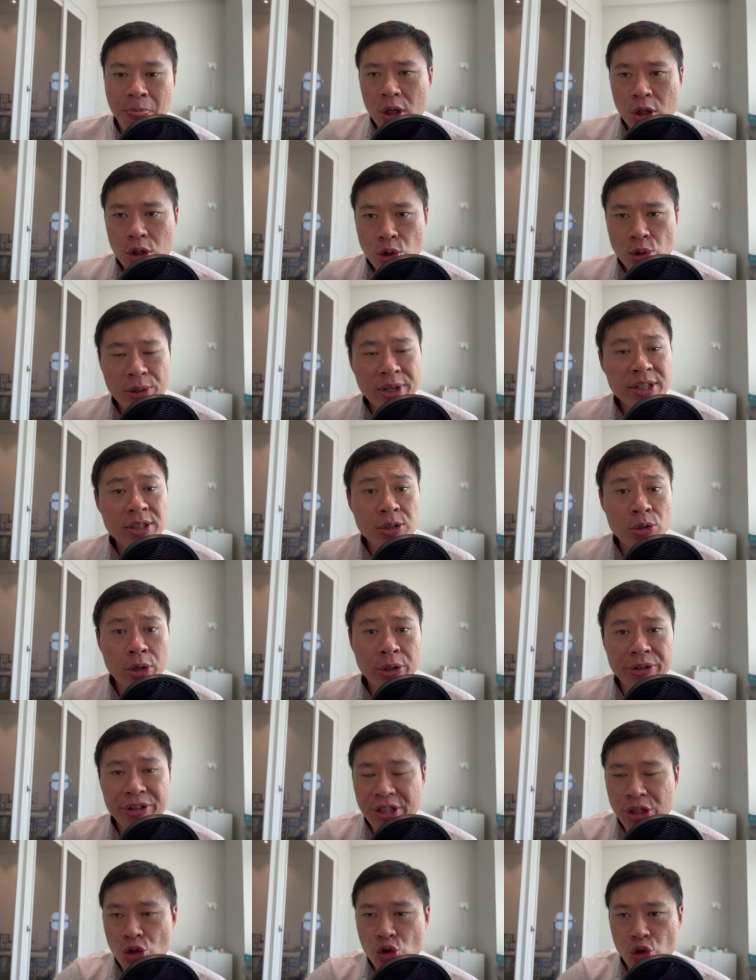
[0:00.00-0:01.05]
So let's try
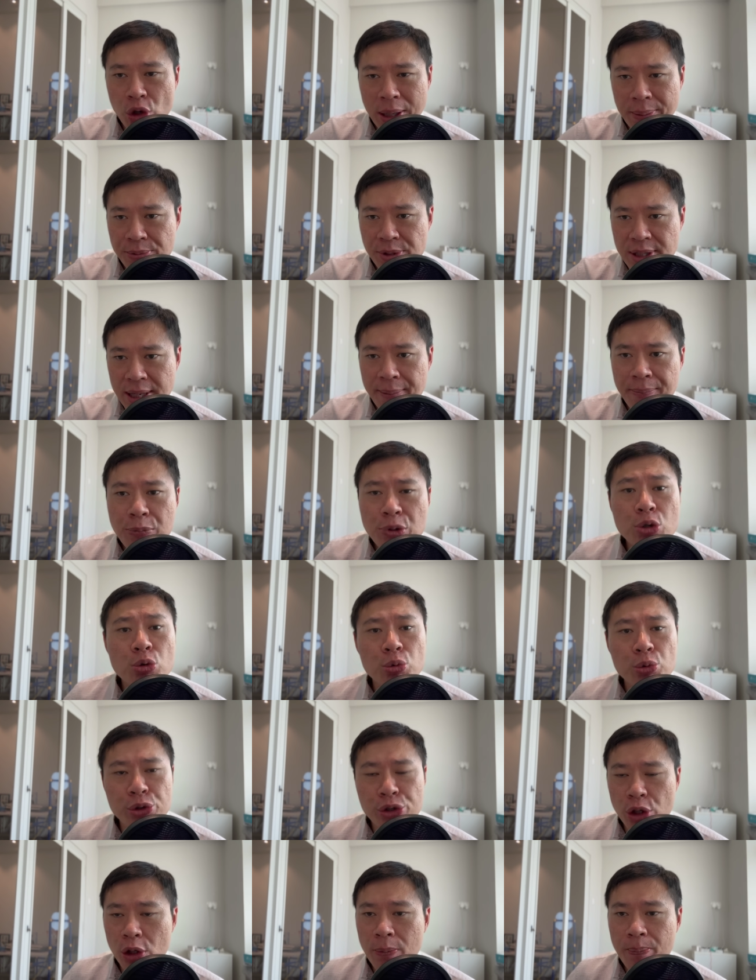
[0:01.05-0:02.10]
to describe some
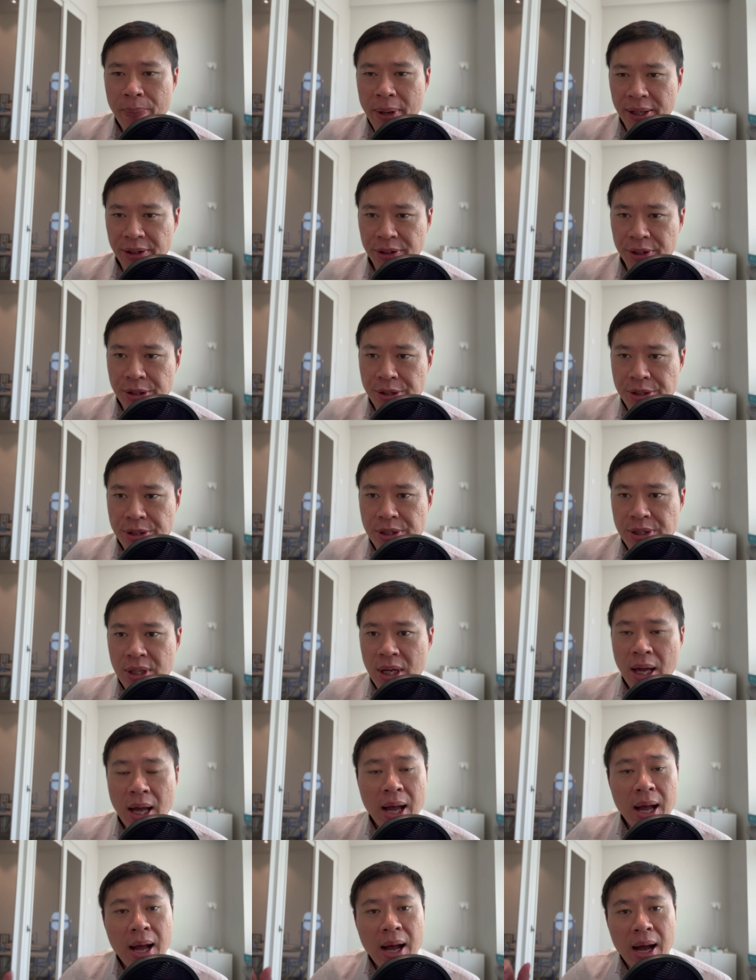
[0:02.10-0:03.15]
usual patterns.
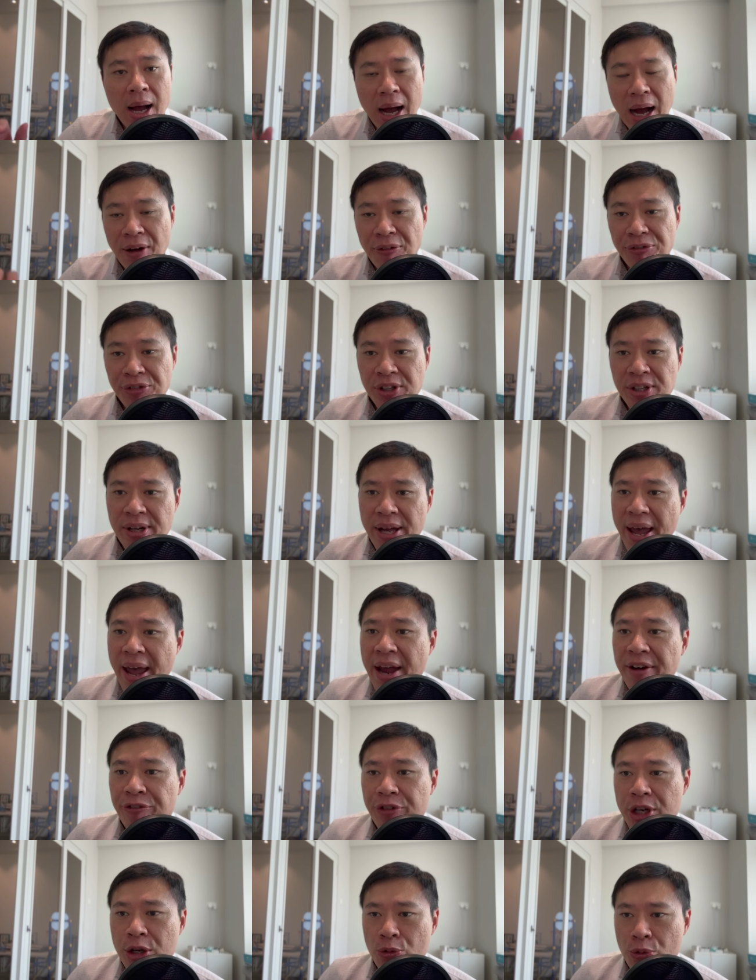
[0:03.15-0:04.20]
After
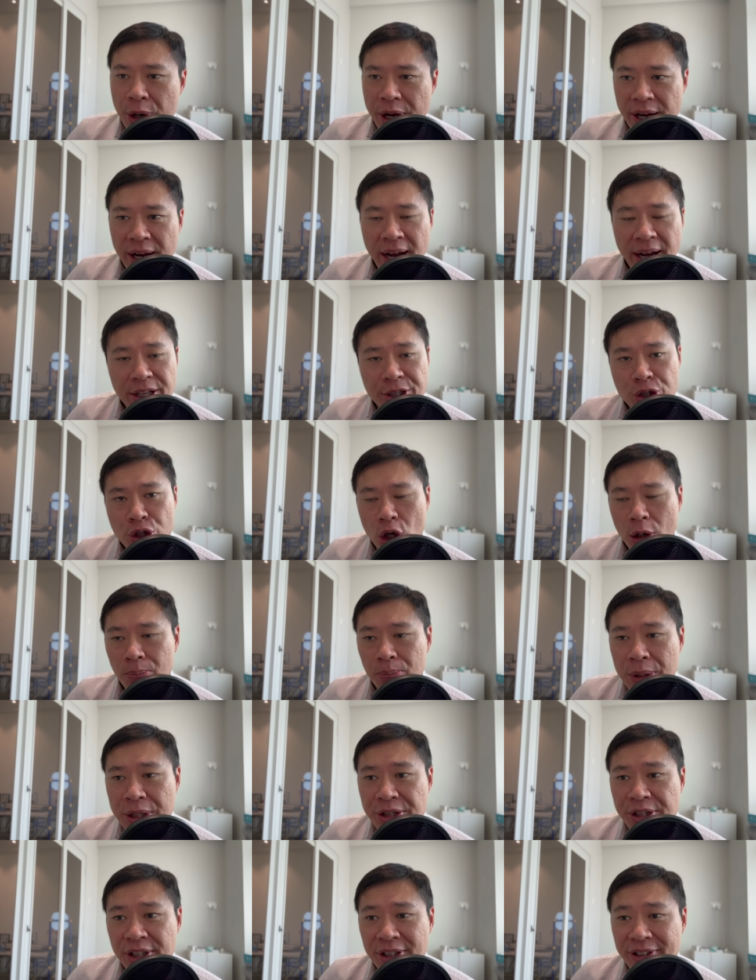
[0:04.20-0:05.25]
every rate hike is
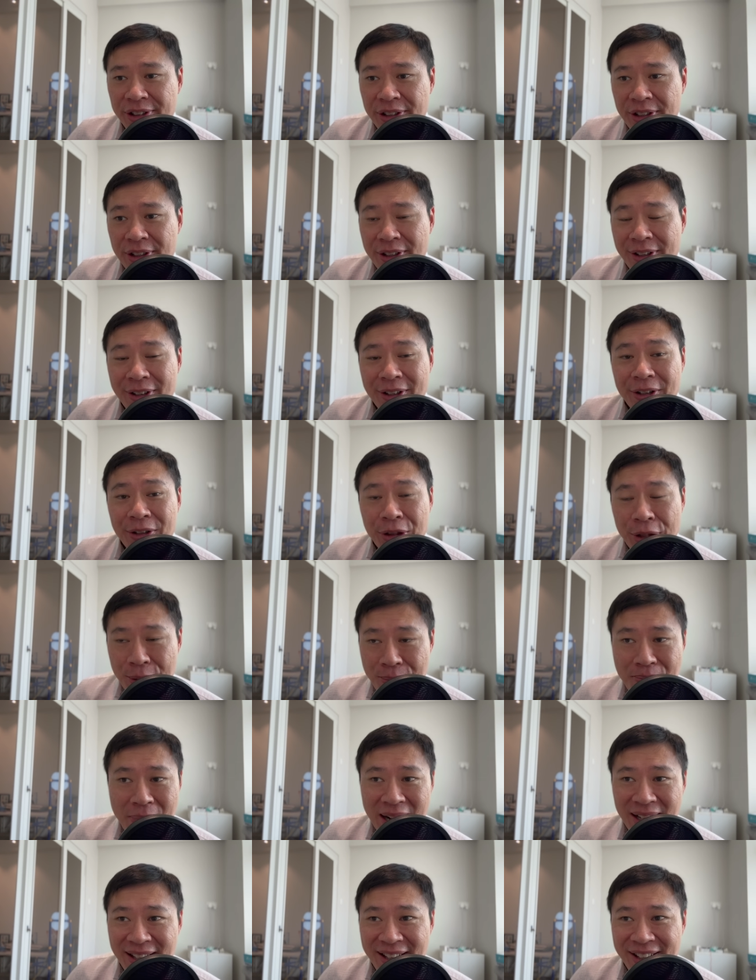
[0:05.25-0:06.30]
completed, the
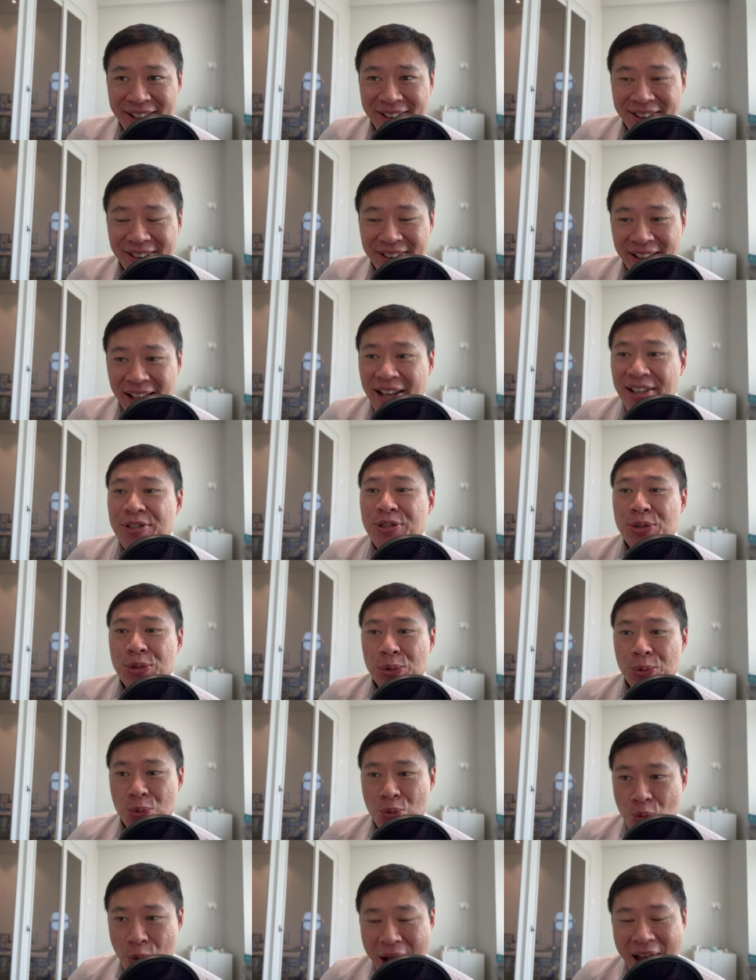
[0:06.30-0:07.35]
market tends
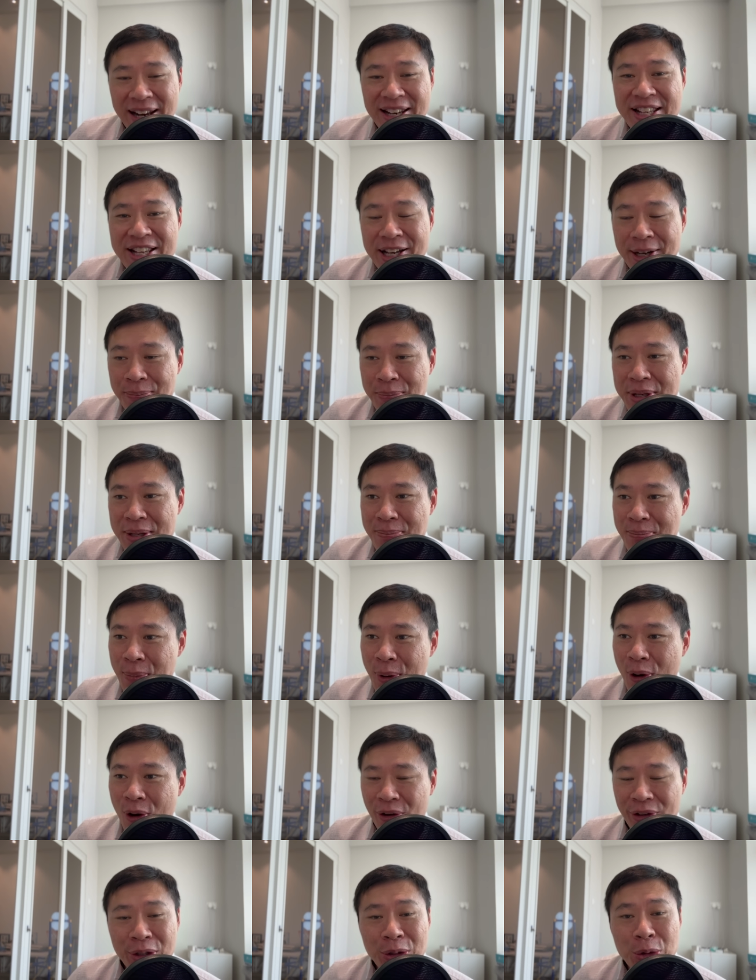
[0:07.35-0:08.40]
to rally a bit more on the